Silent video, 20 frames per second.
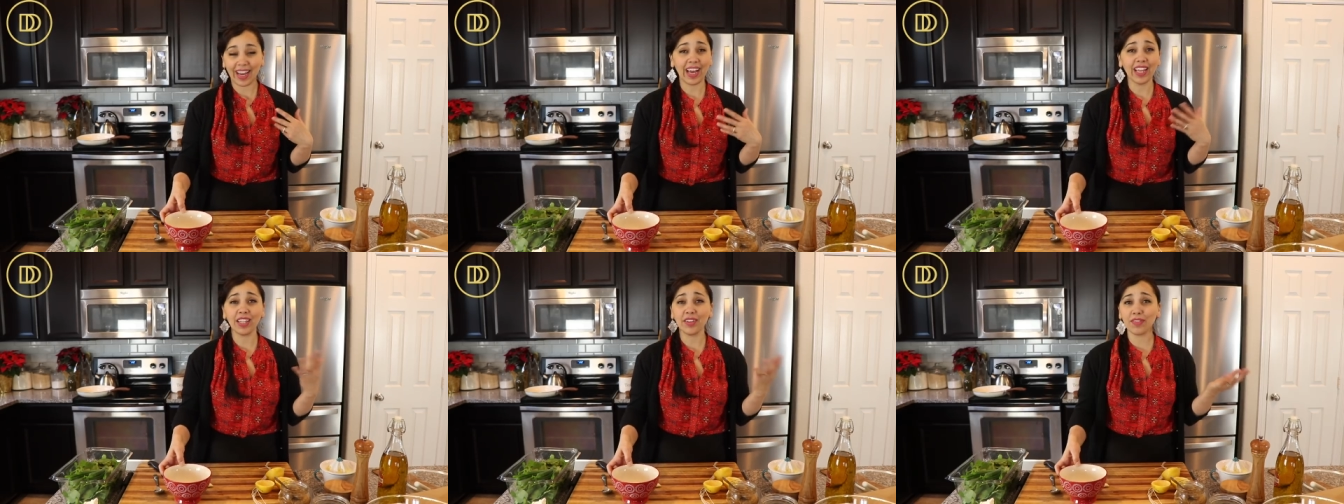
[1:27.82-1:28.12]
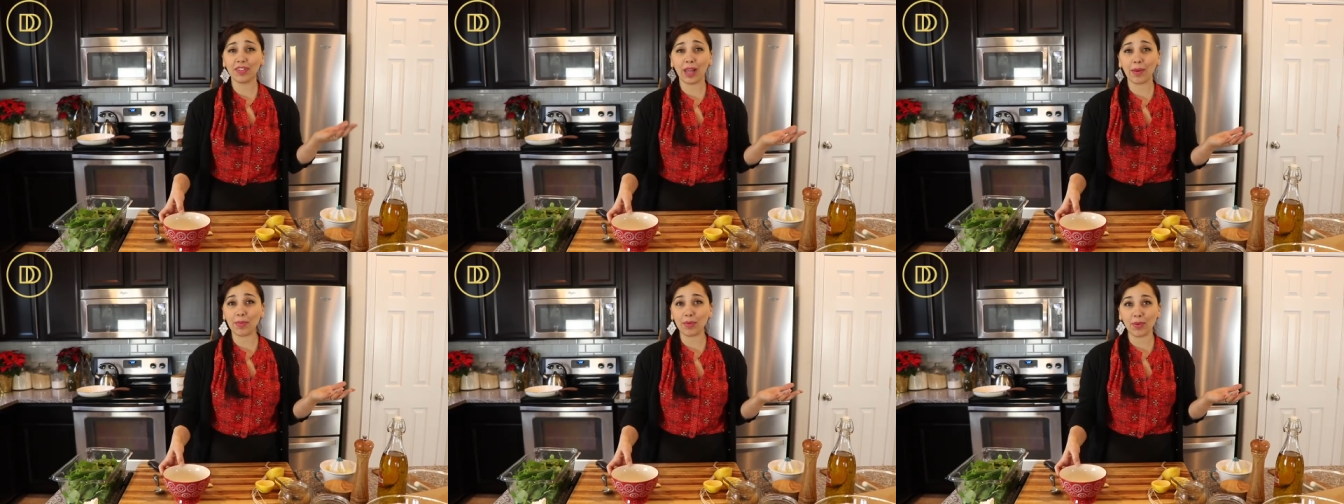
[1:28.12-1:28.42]
I
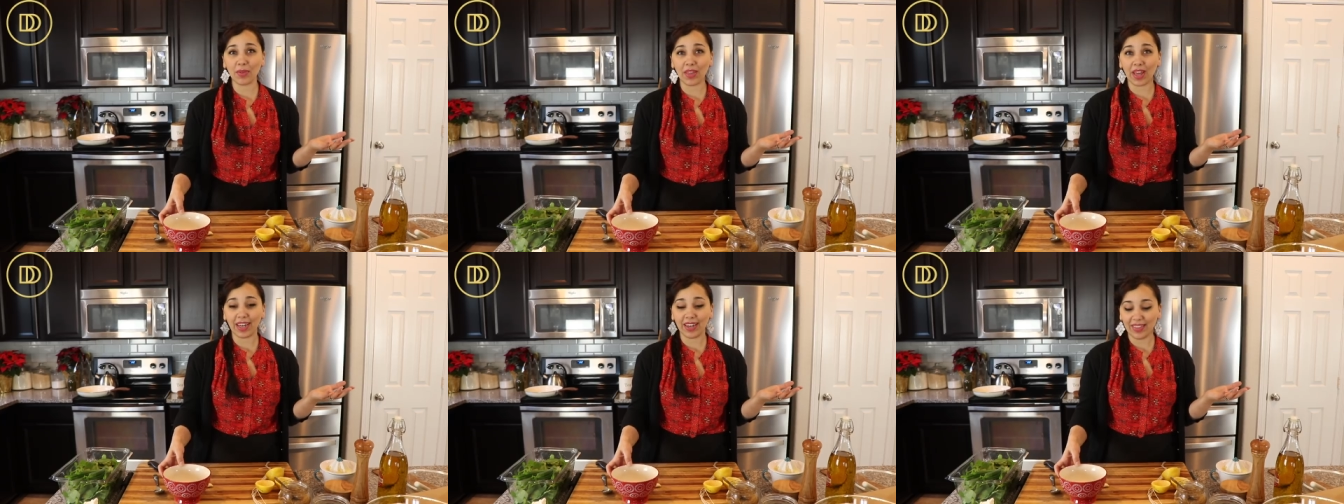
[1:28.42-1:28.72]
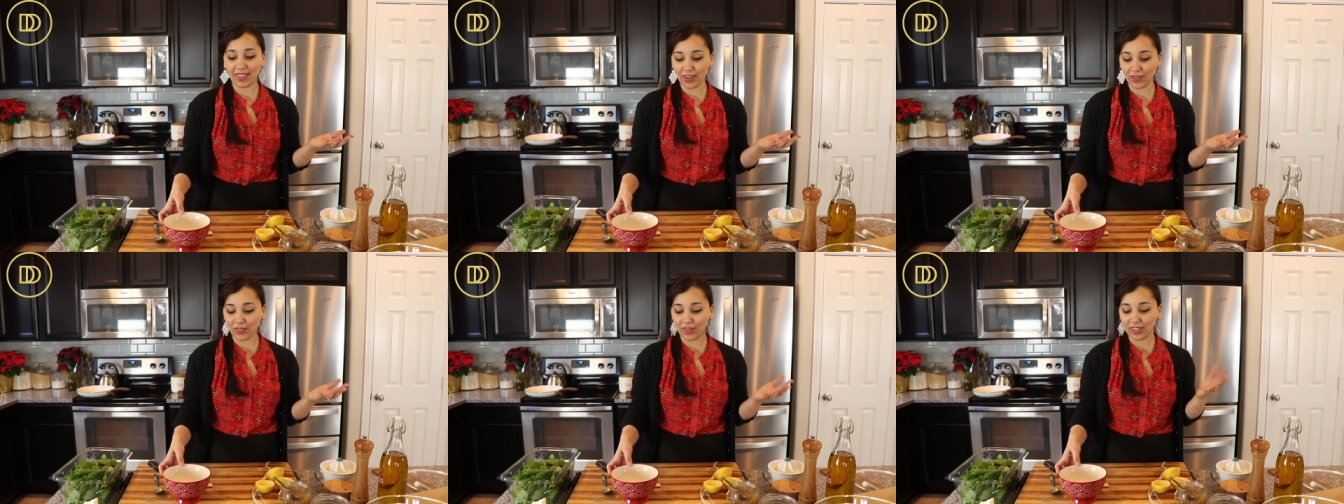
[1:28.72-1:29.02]
love lemon with
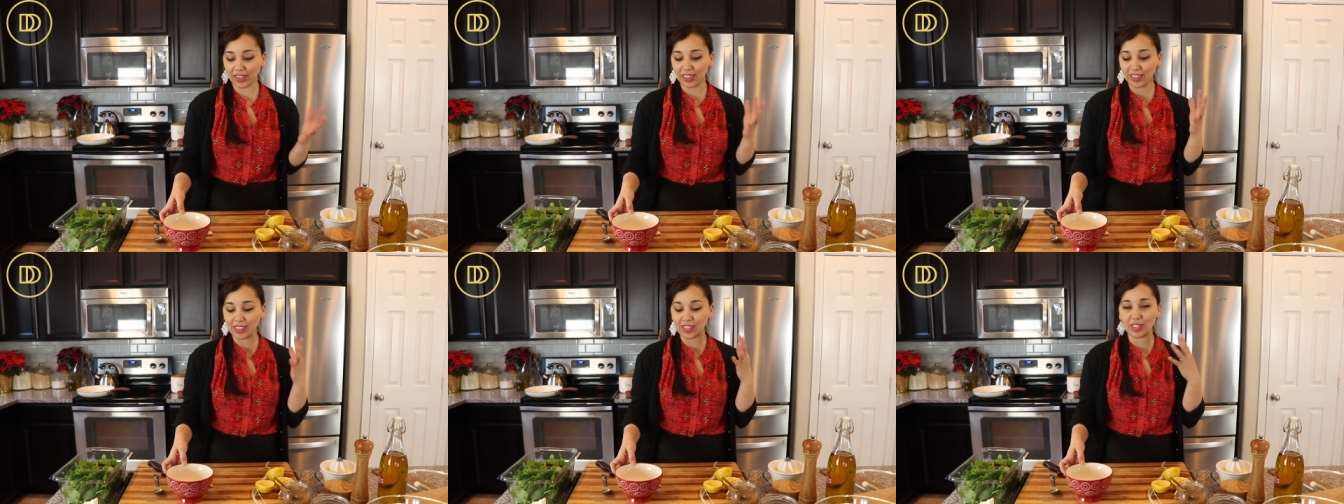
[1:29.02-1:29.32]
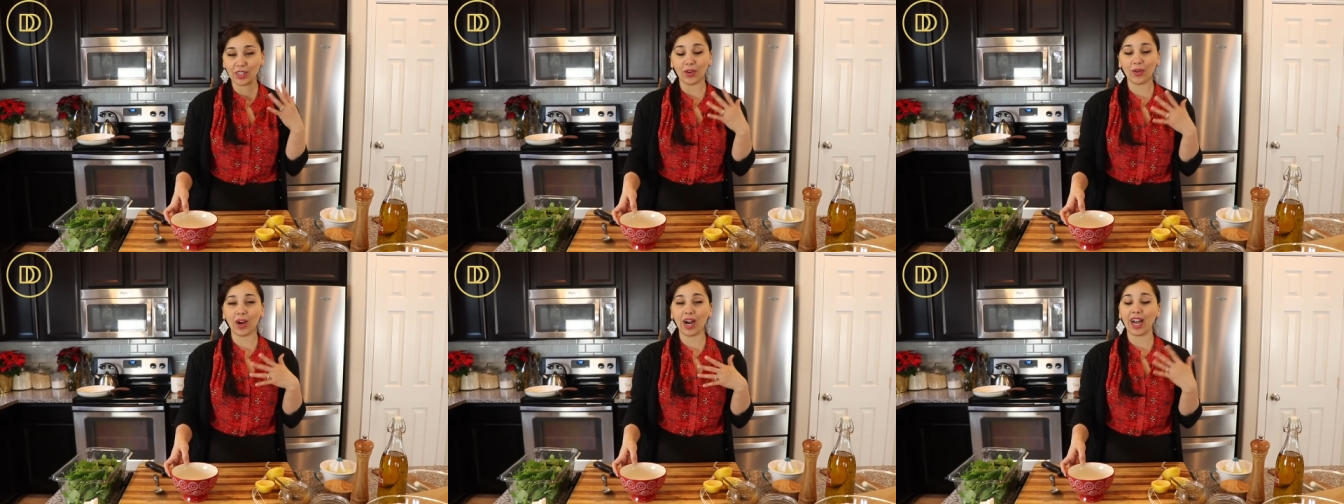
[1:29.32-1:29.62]
anything really,
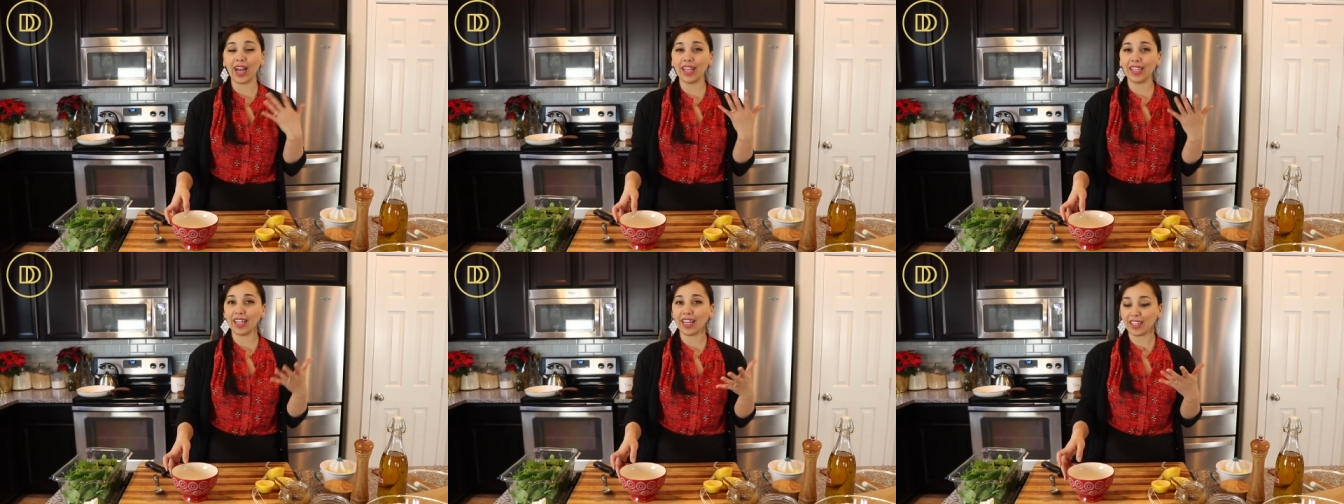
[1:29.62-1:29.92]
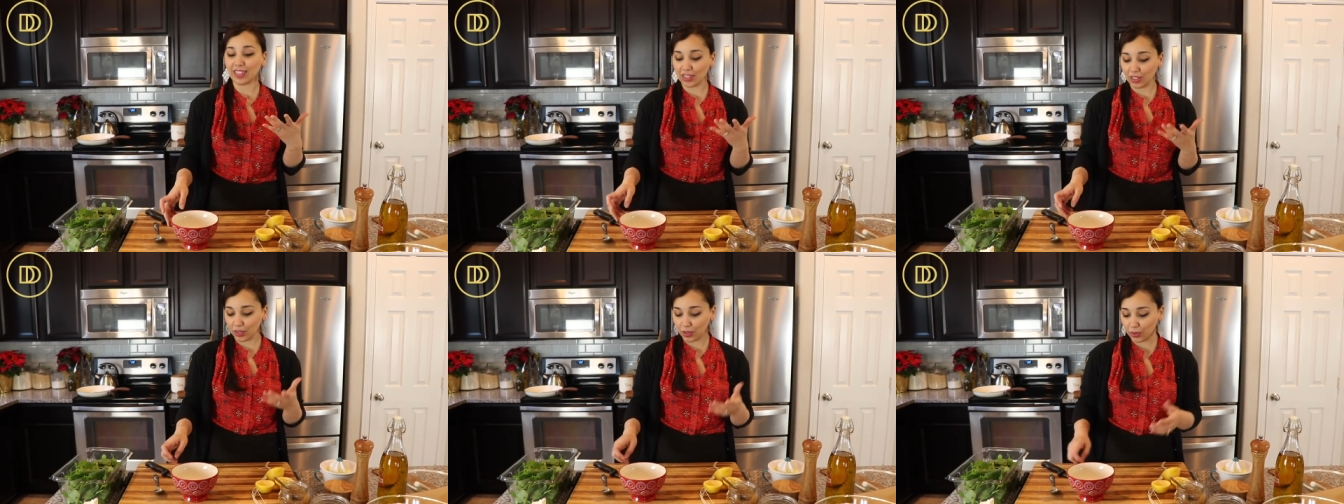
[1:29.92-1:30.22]
so I
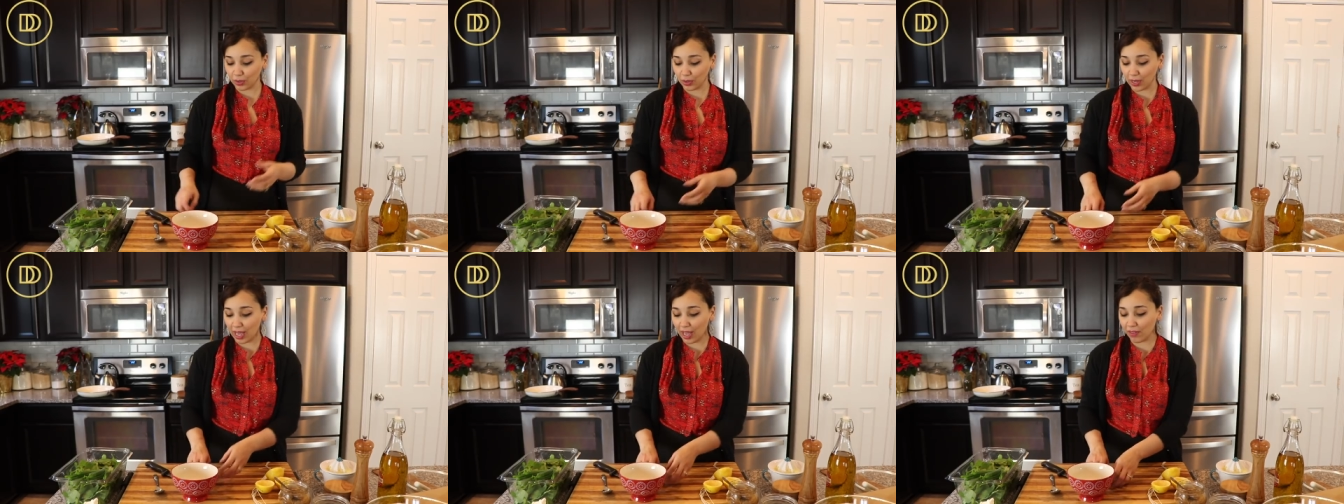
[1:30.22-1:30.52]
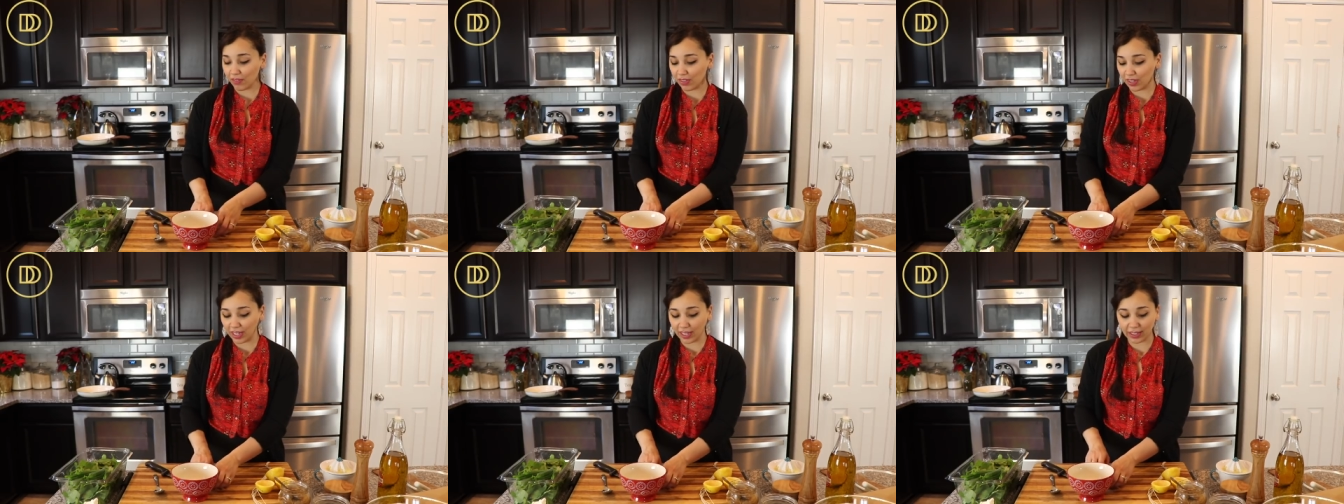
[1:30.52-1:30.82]
like to go
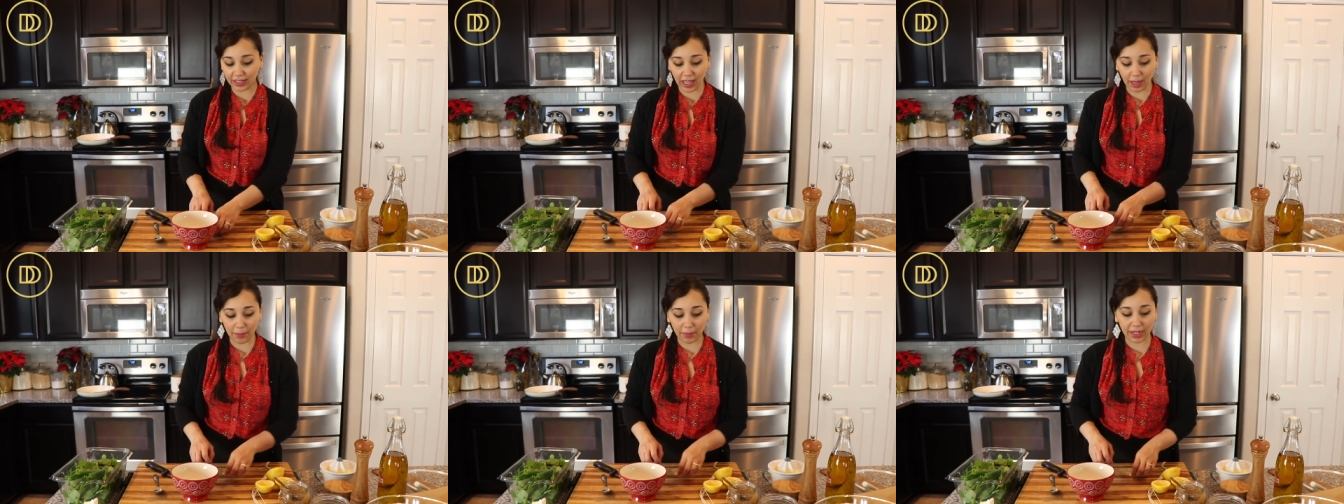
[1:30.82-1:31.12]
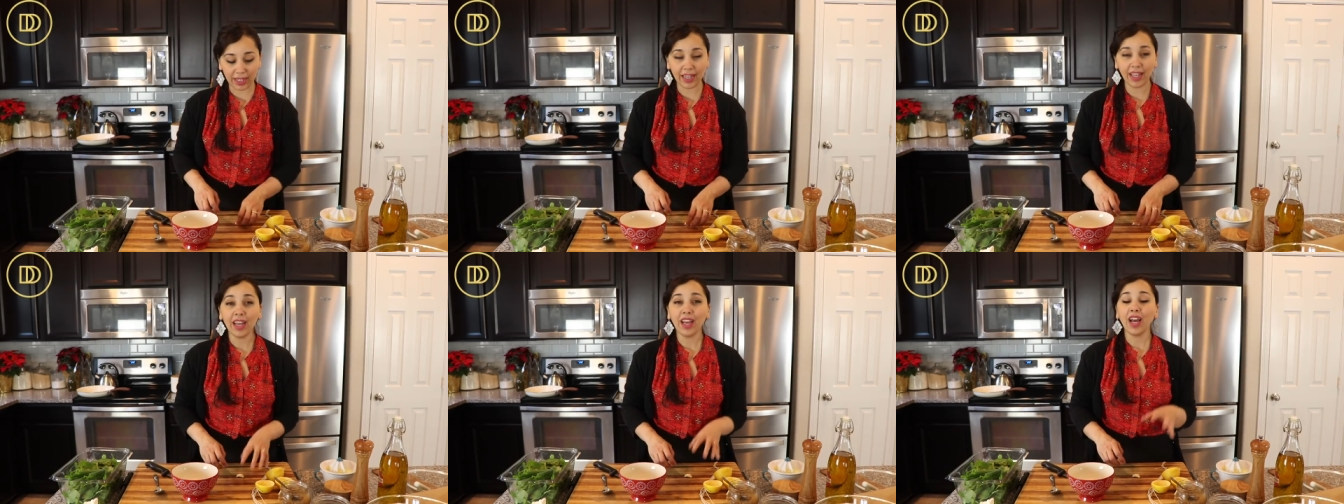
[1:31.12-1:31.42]
heavy on lemon.